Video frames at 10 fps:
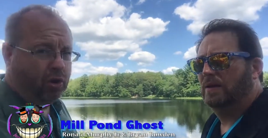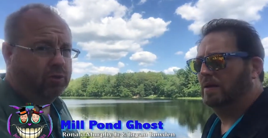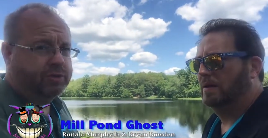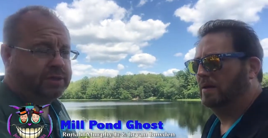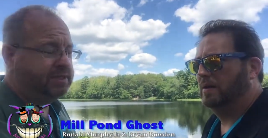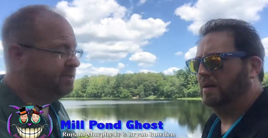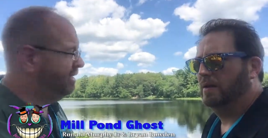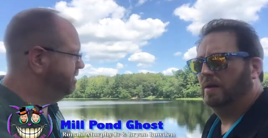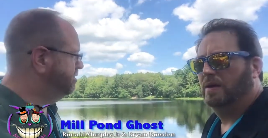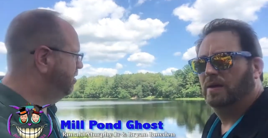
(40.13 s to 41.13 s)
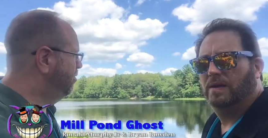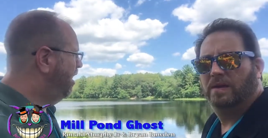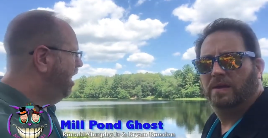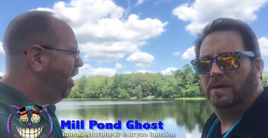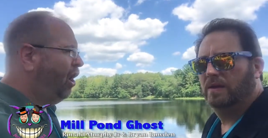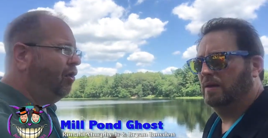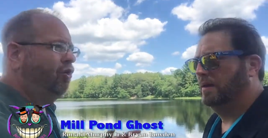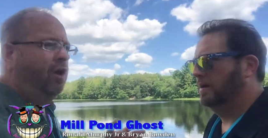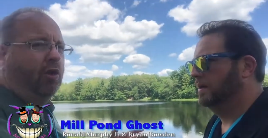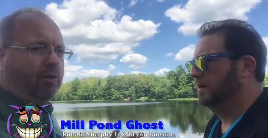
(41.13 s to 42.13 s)
Speaker 1: ghost is seen. So
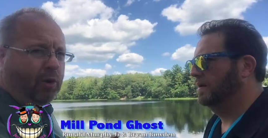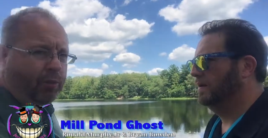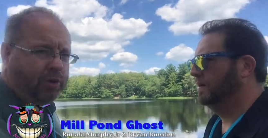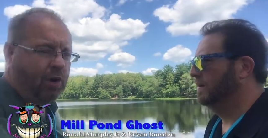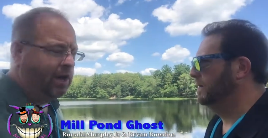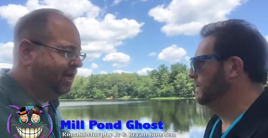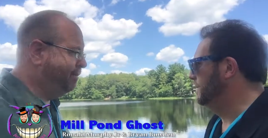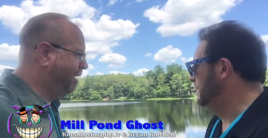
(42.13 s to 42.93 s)
not only are we talking